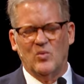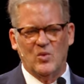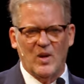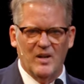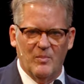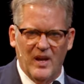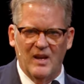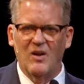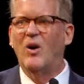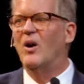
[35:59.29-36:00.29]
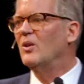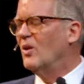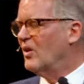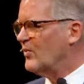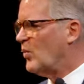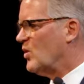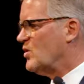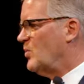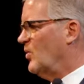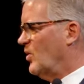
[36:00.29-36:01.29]
trying to paint all law
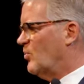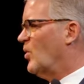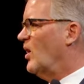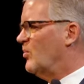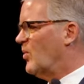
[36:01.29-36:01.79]
enforcement with a broad